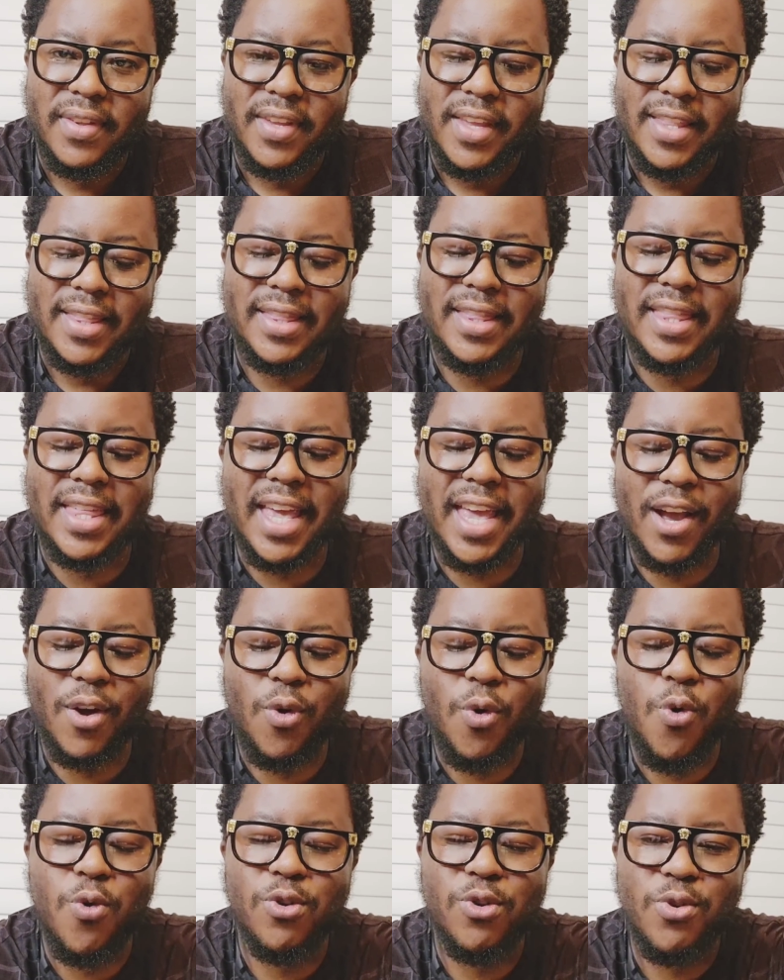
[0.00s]
they
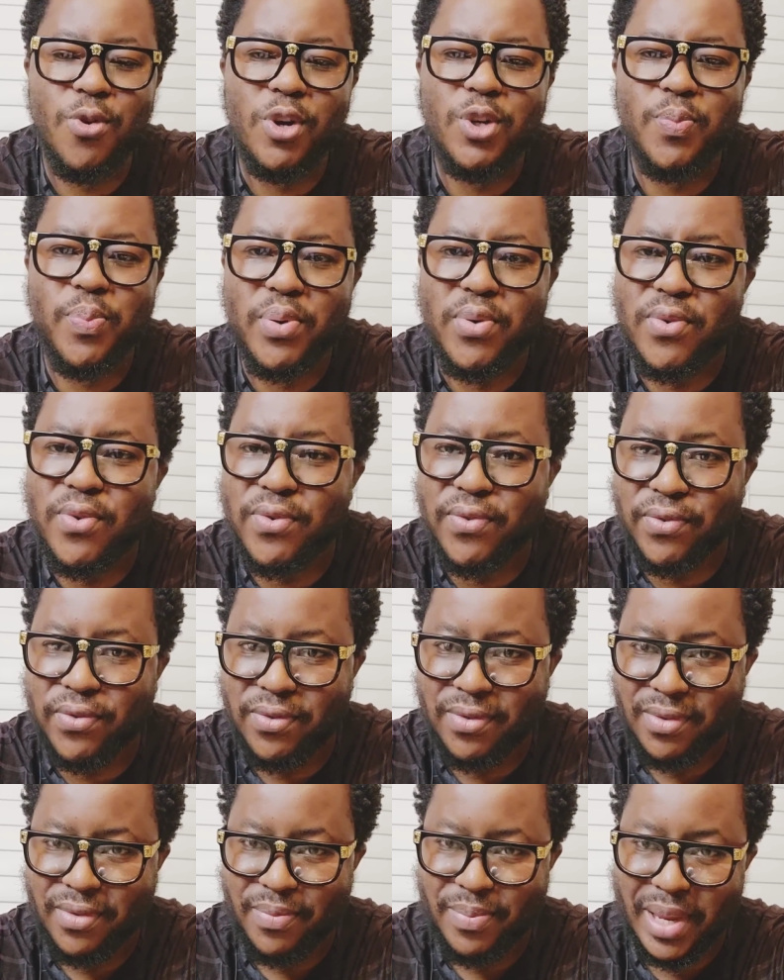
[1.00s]
could not prove,
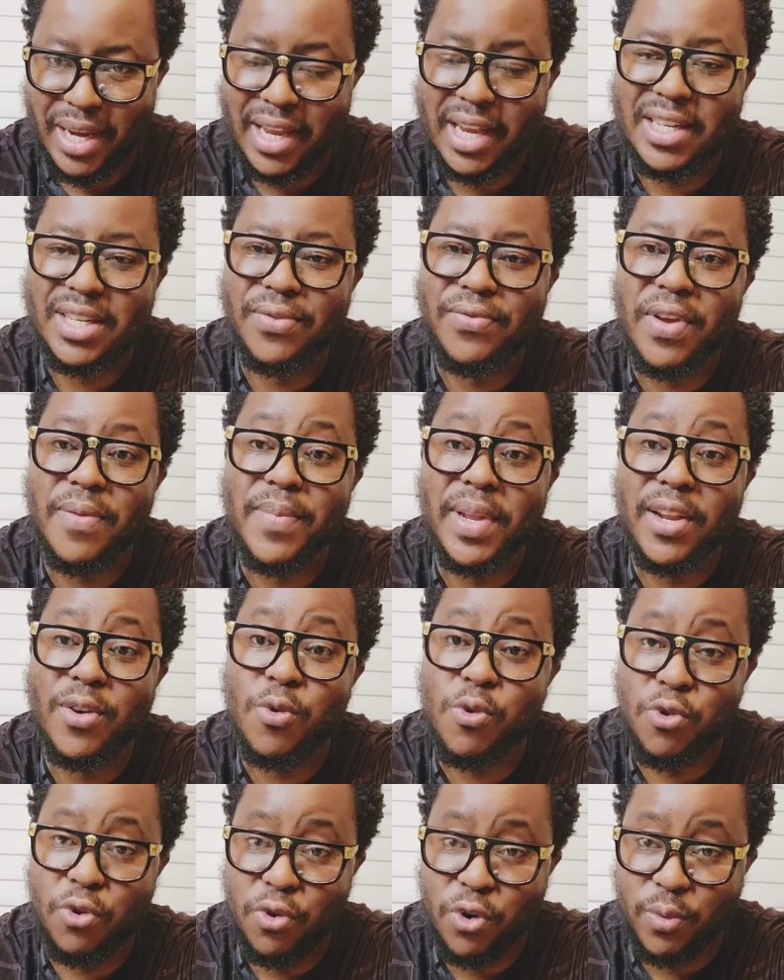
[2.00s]
Berekete family
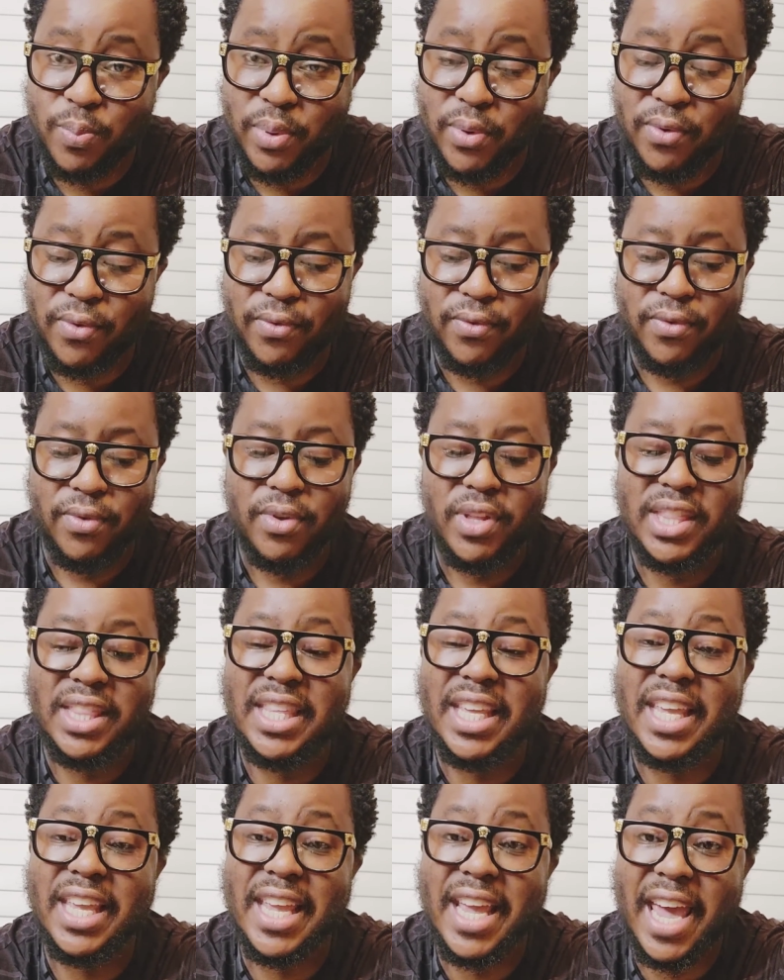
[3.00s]
could not prove,
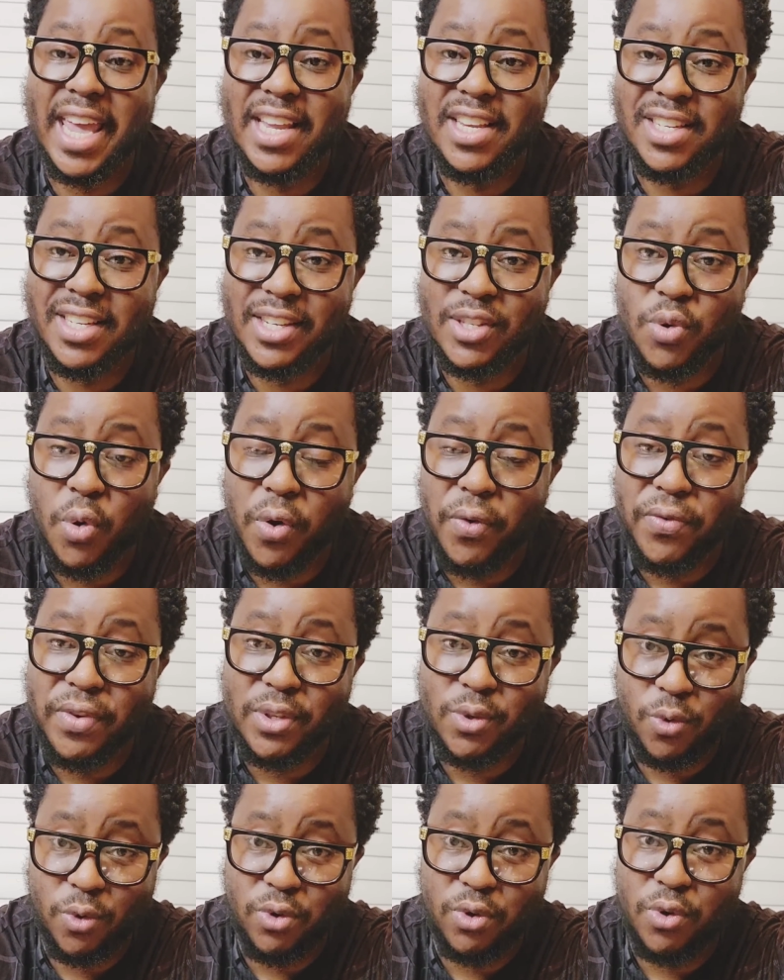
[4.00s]
the AIG's office
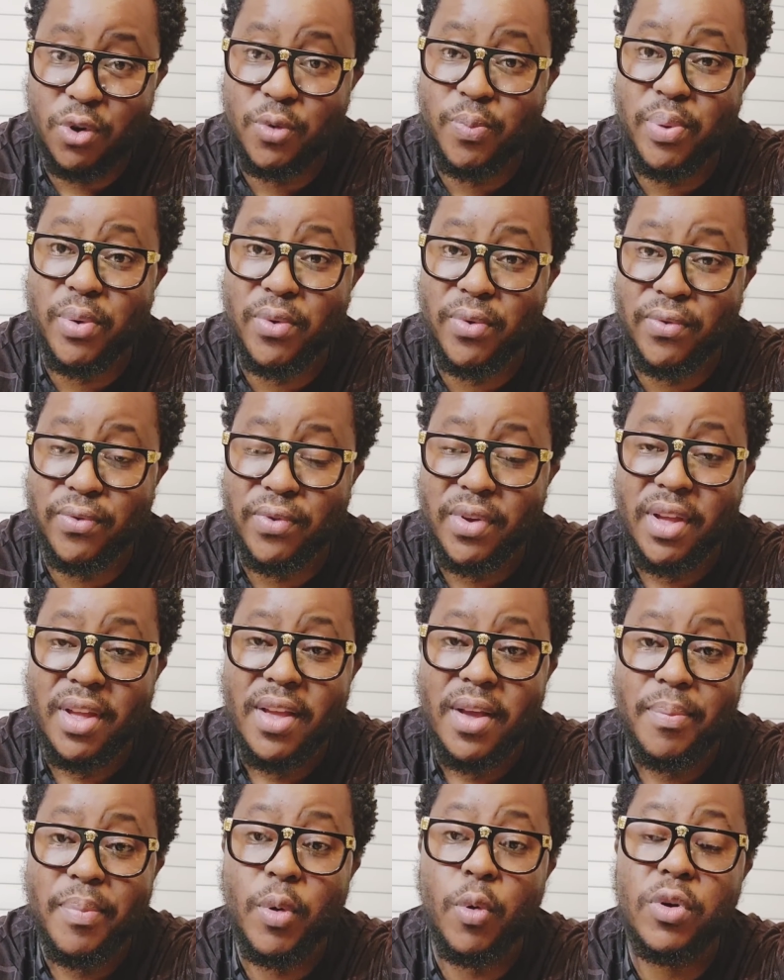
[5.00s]
could not prove,
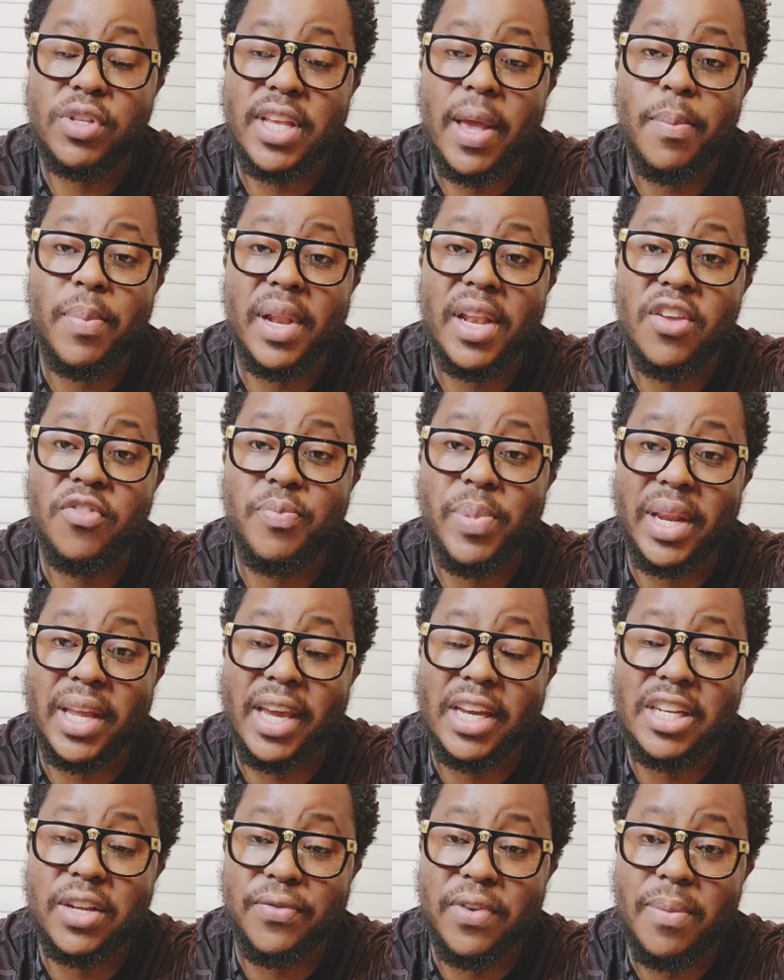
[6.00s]
because I believe
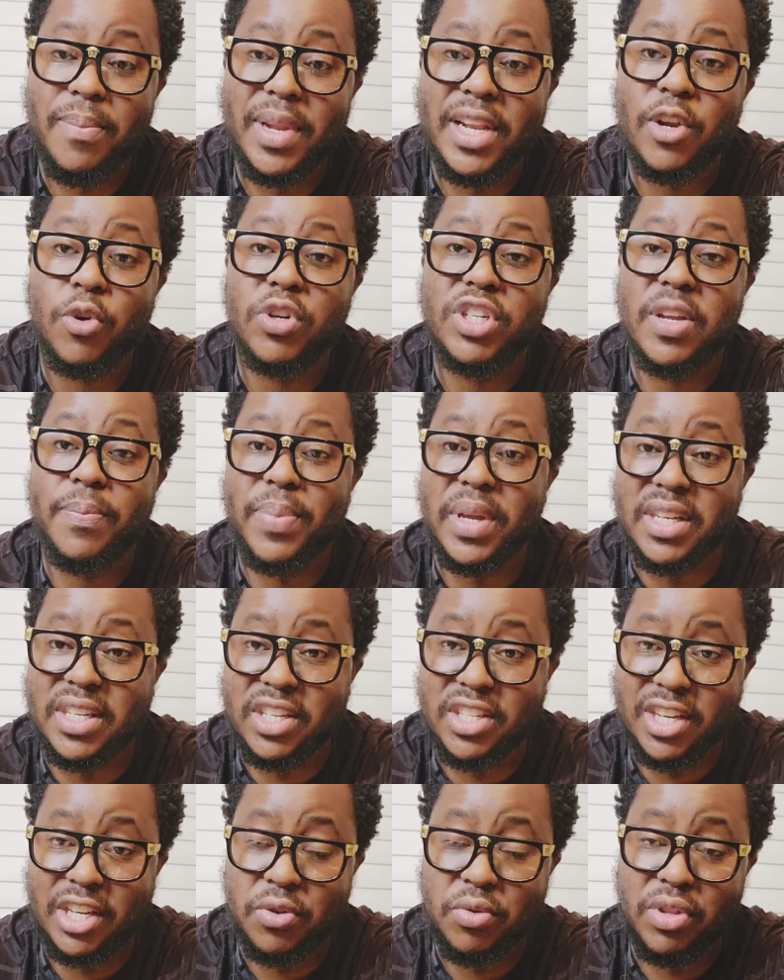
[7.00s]
Berekete family wrote a
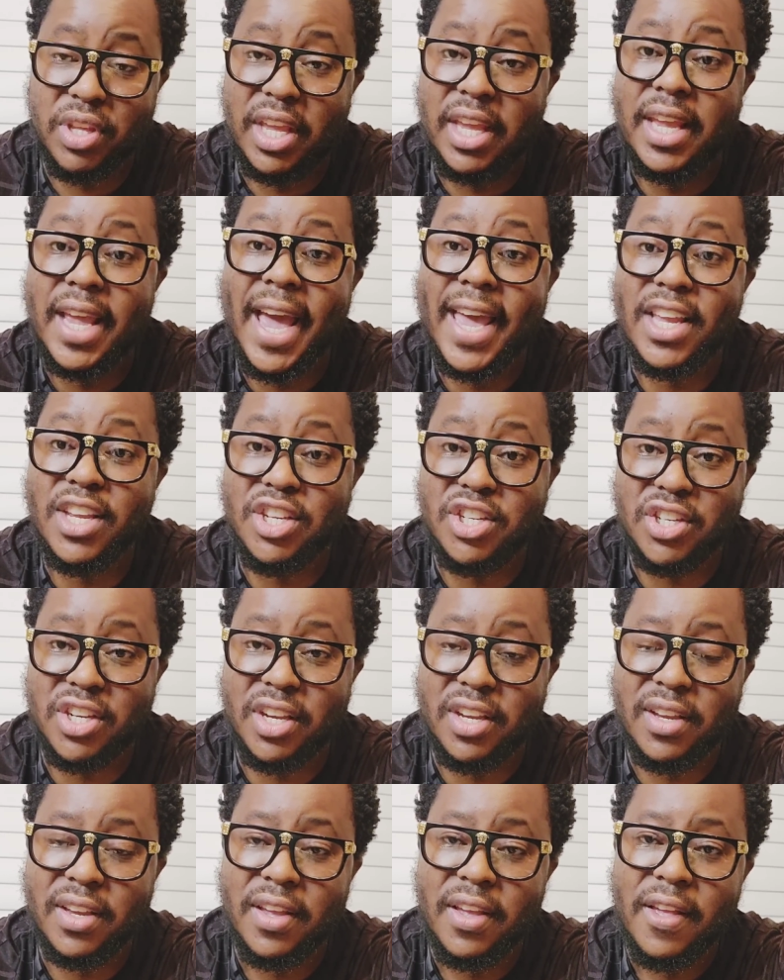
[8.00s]
petition to the
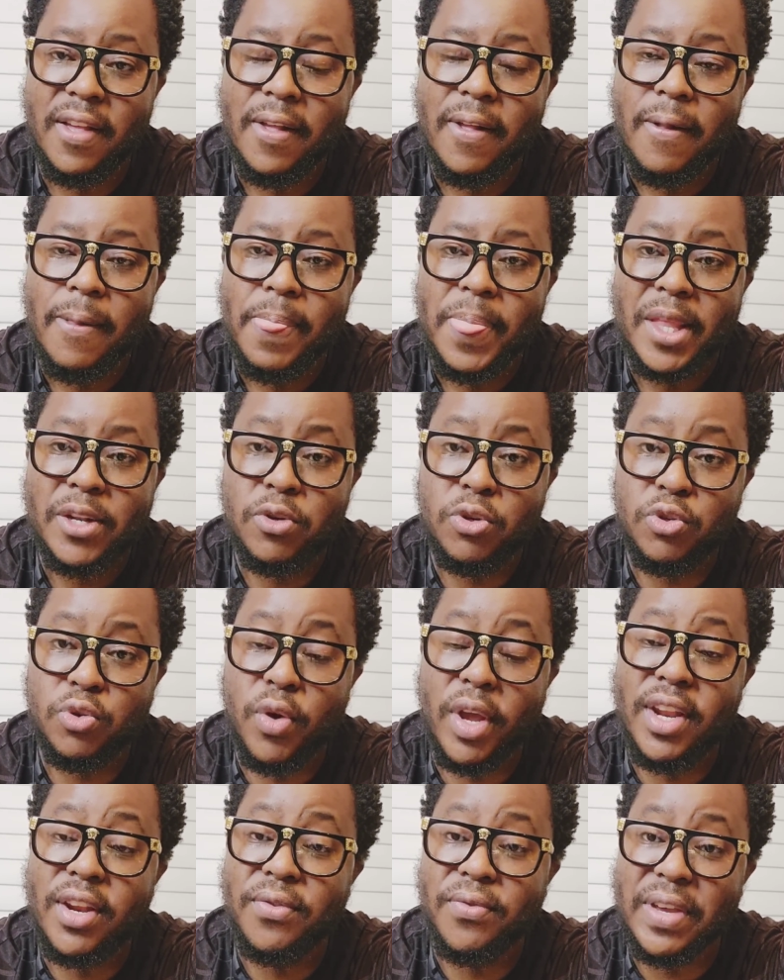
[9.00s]
AIG to do
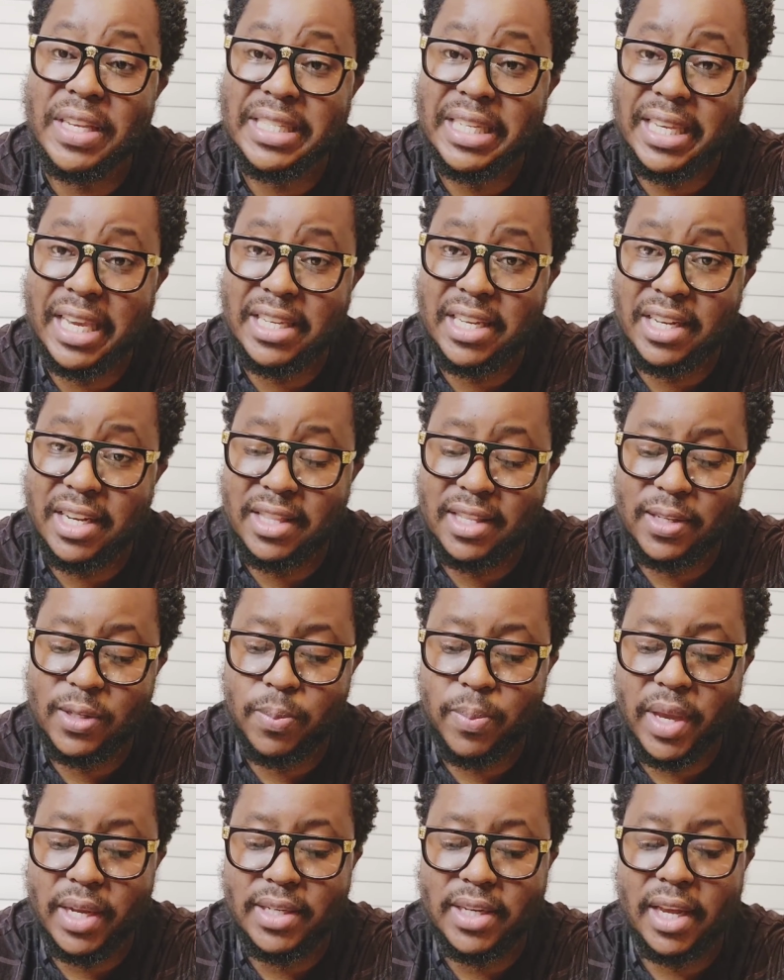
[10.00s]
an investigation in this
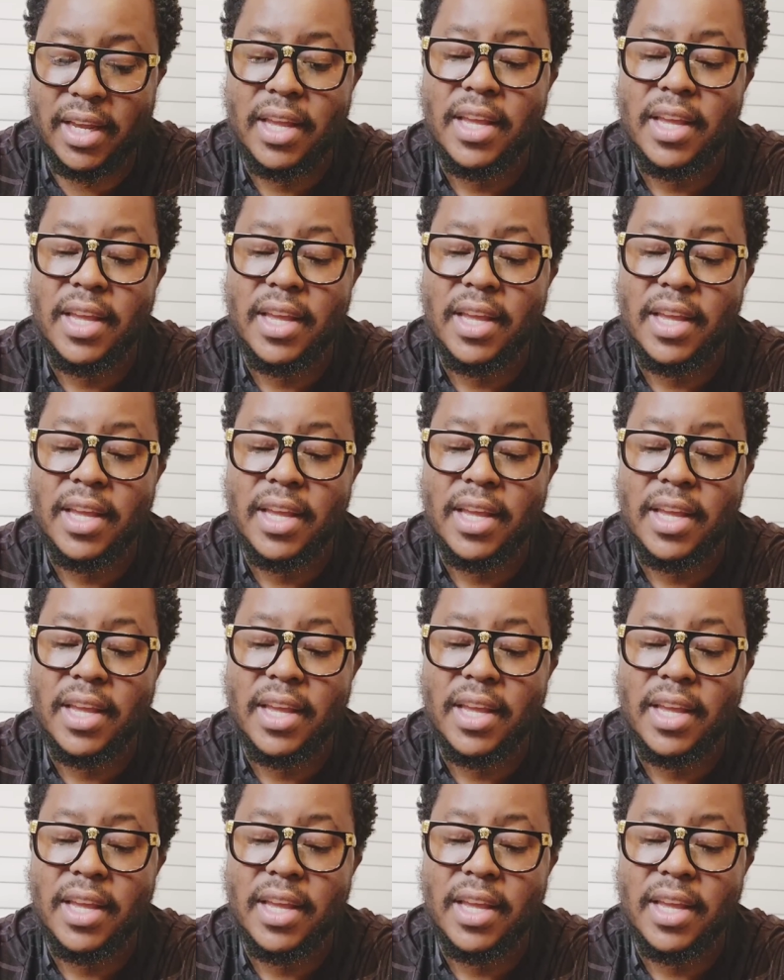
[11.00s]
matter.